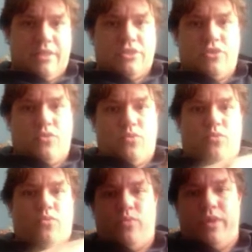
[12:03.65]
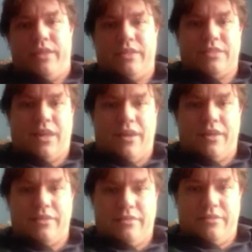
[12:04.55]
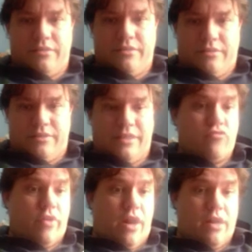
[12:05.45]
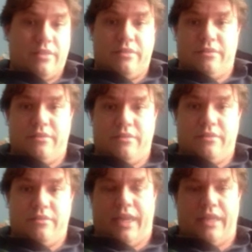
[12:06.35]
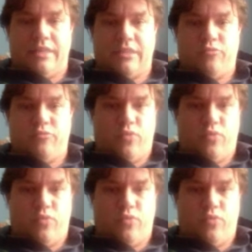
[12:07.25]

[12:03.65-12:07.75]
So we disregarded the cases in